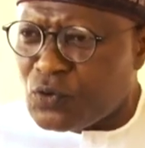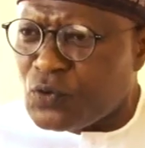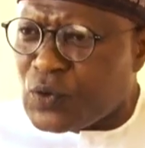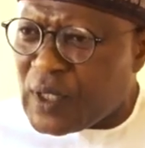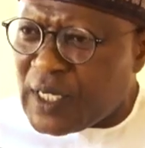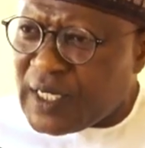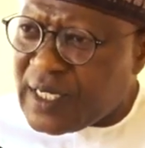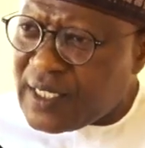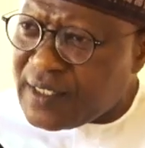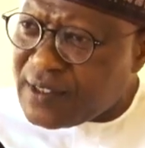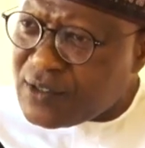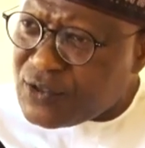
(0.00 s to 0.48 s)
You
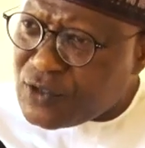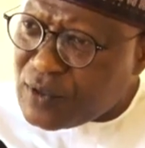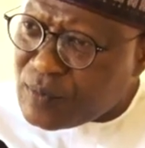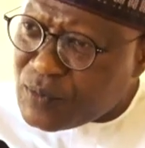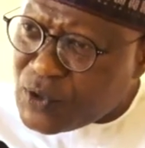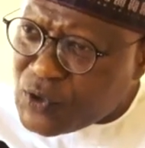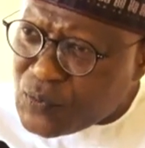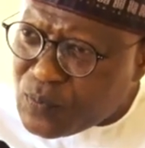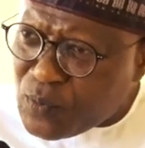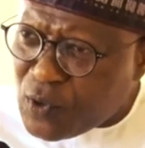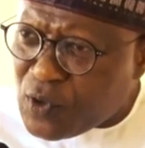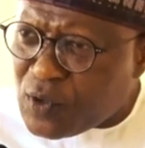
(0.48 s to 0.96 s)
are learning
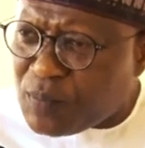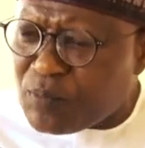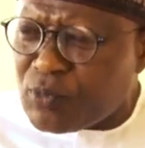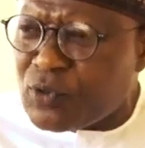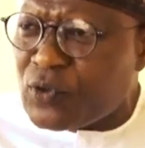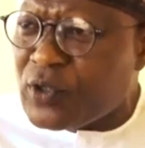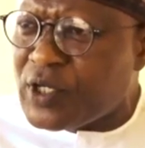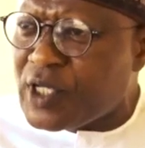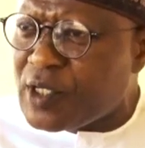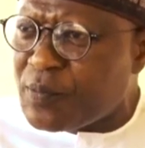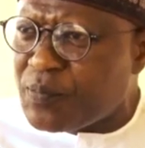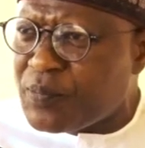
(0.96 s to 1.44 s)
some small
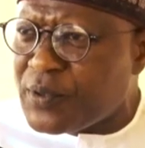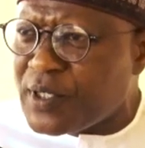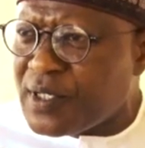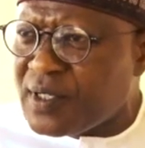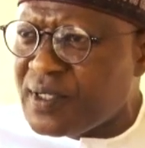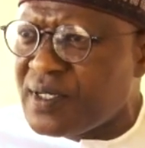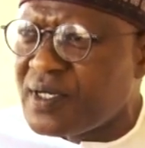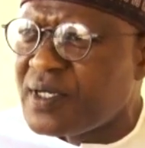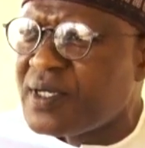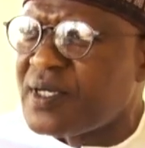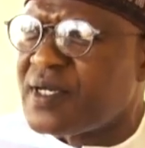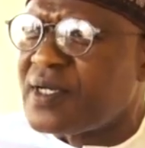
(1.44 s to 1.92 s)

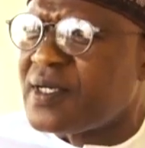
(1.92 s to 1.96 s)
bookkeeping,